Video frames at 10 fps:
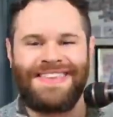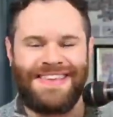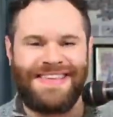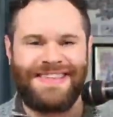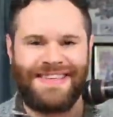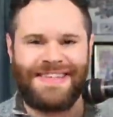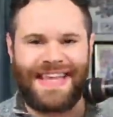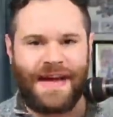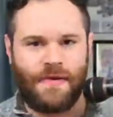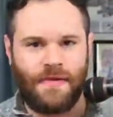SEC
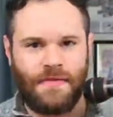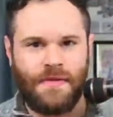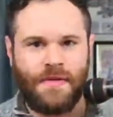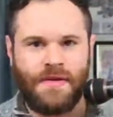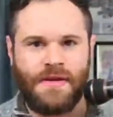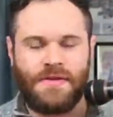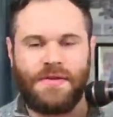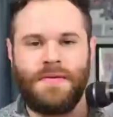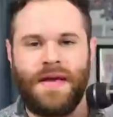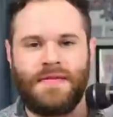tackle in
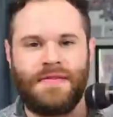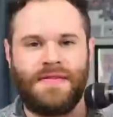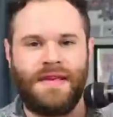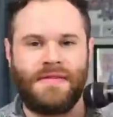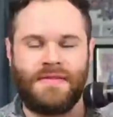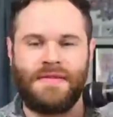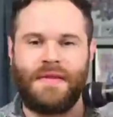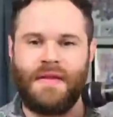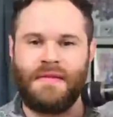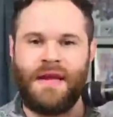2006 and
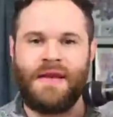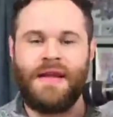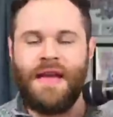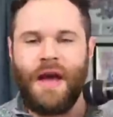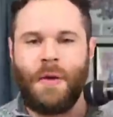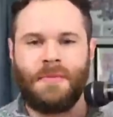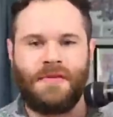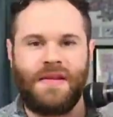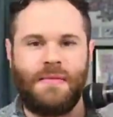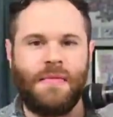2008, helped a
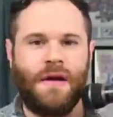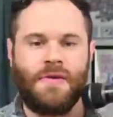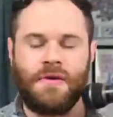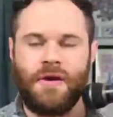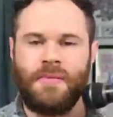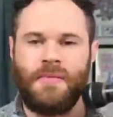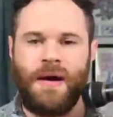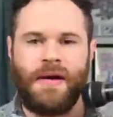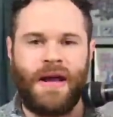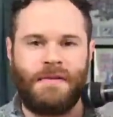team under Urban
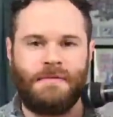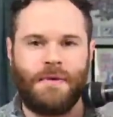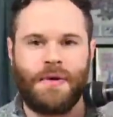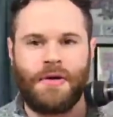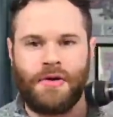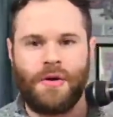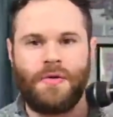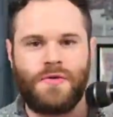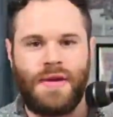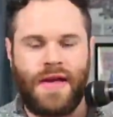Meyer at Florida go
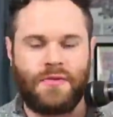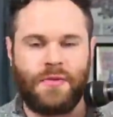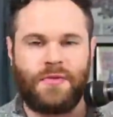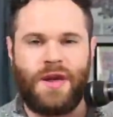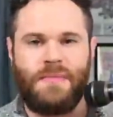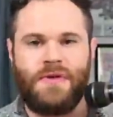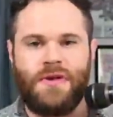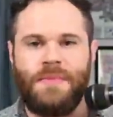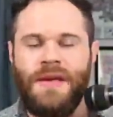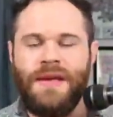to a national
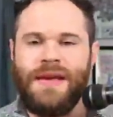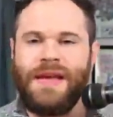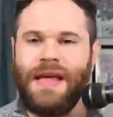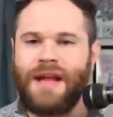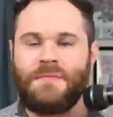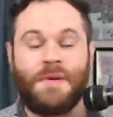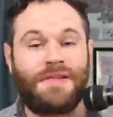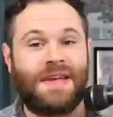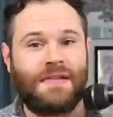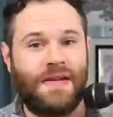championship, an expert
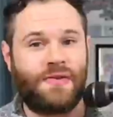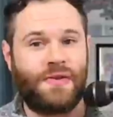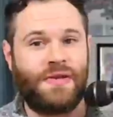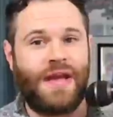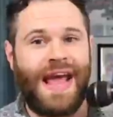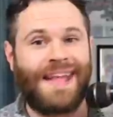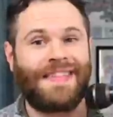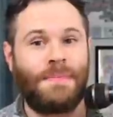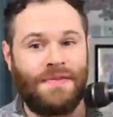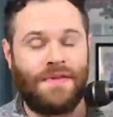technician at
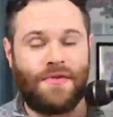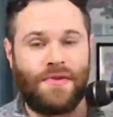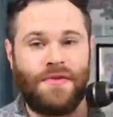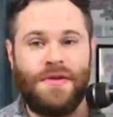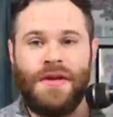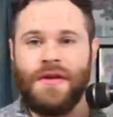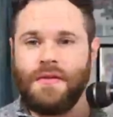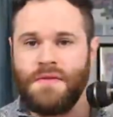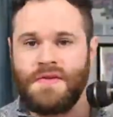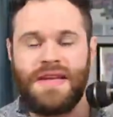the position.
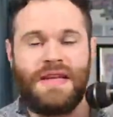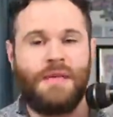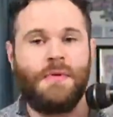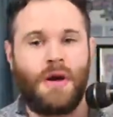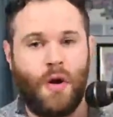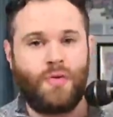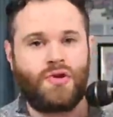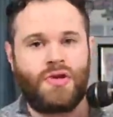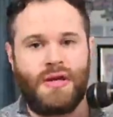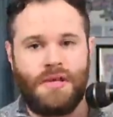I've seen him
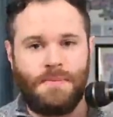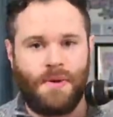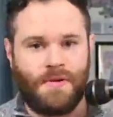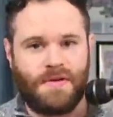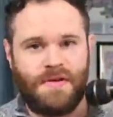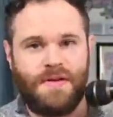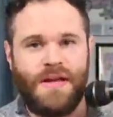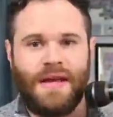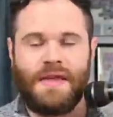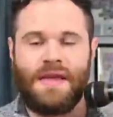coach in person,
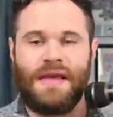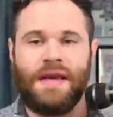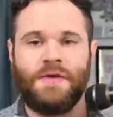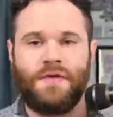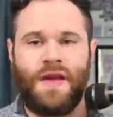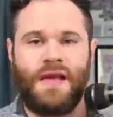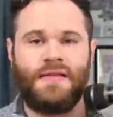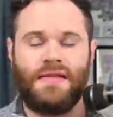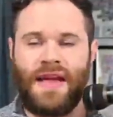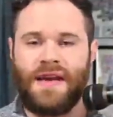think he
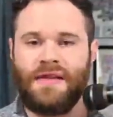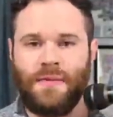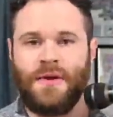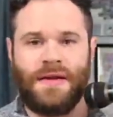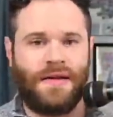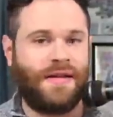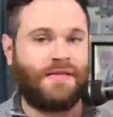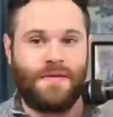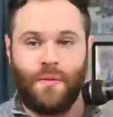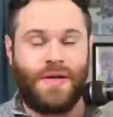understands exactly what
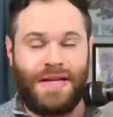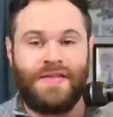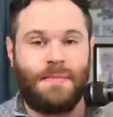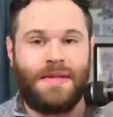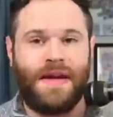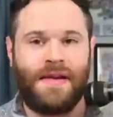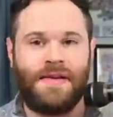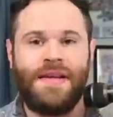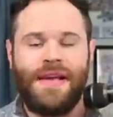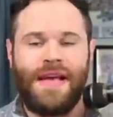needs to be
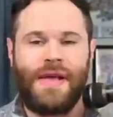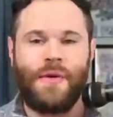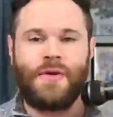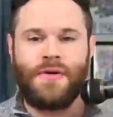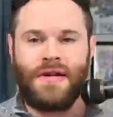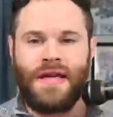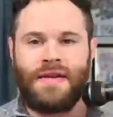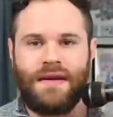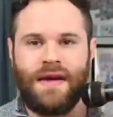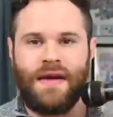done in order to
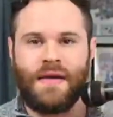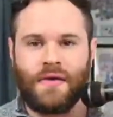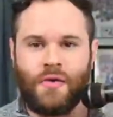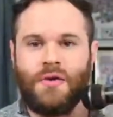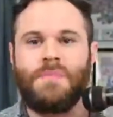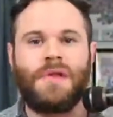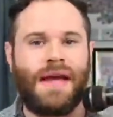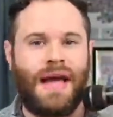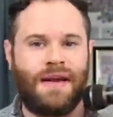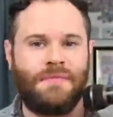get good
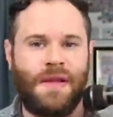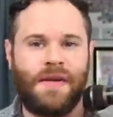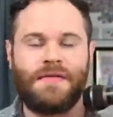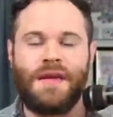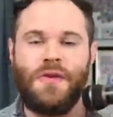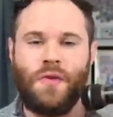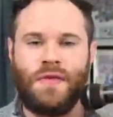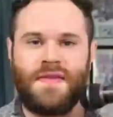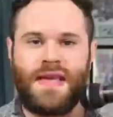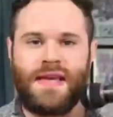play out of players, and you can
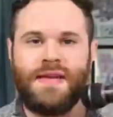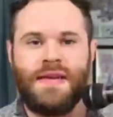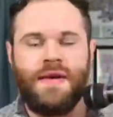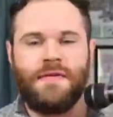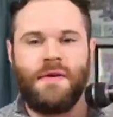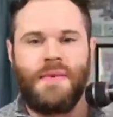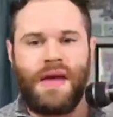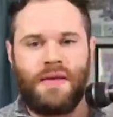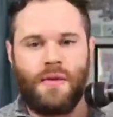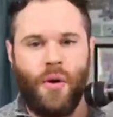see from
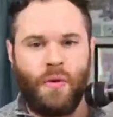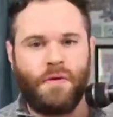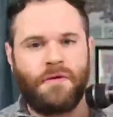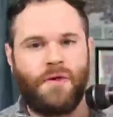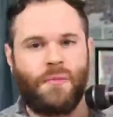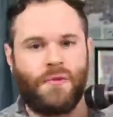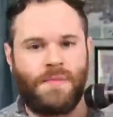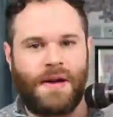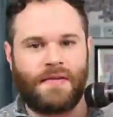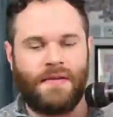an overview
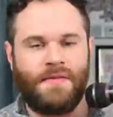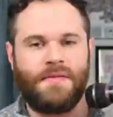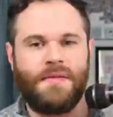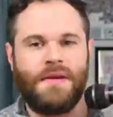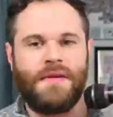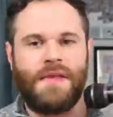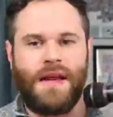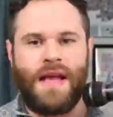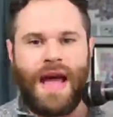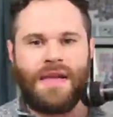perspective that
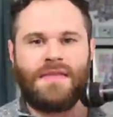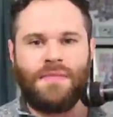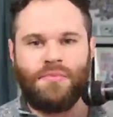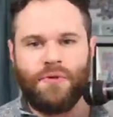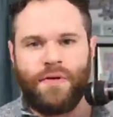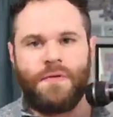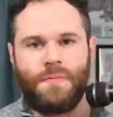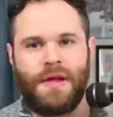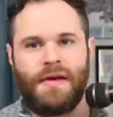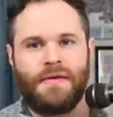he has improved
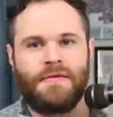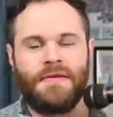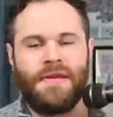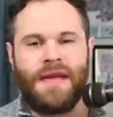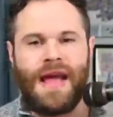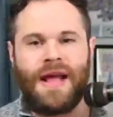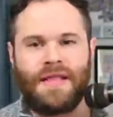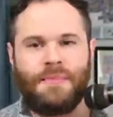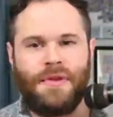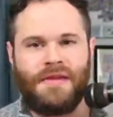players at
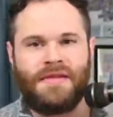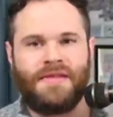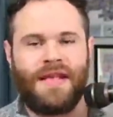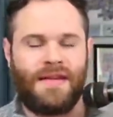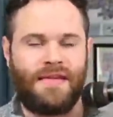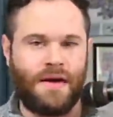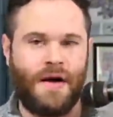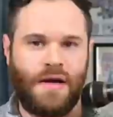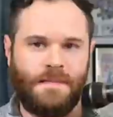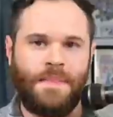the places that he's
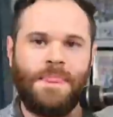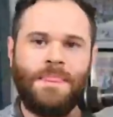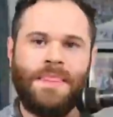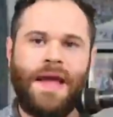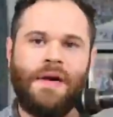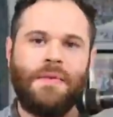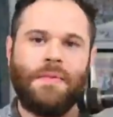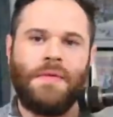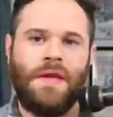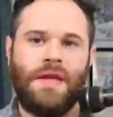gone. Now,
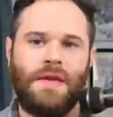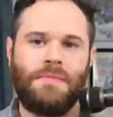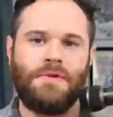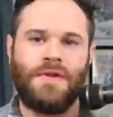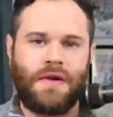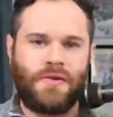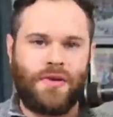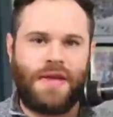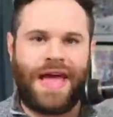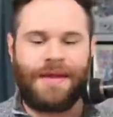the
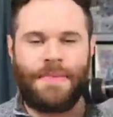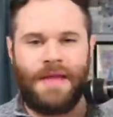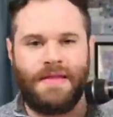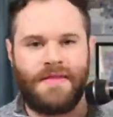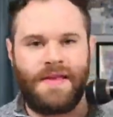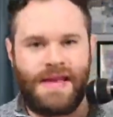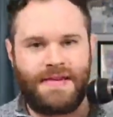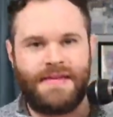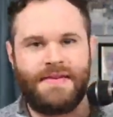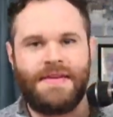production at Penn
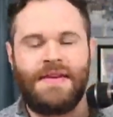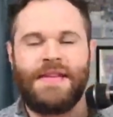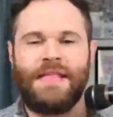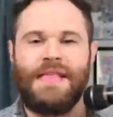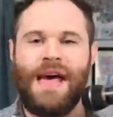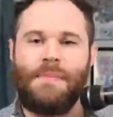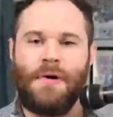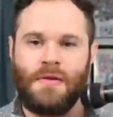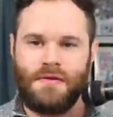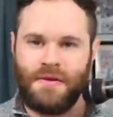State, that
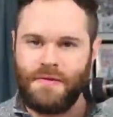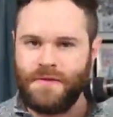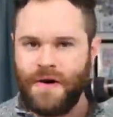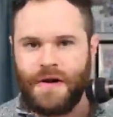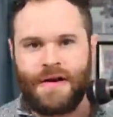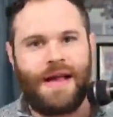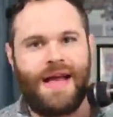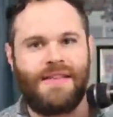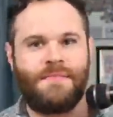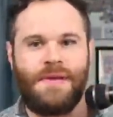part so far
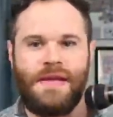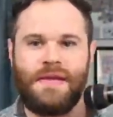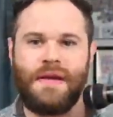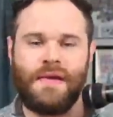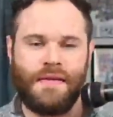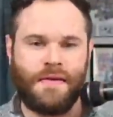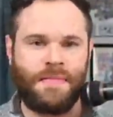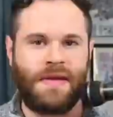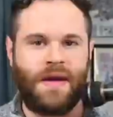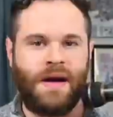has been a little
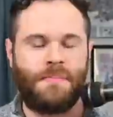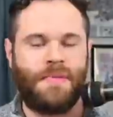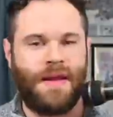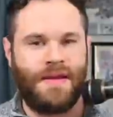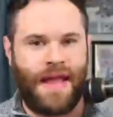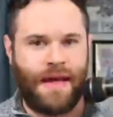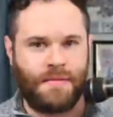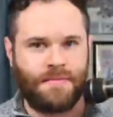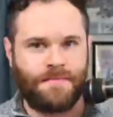bit up and down.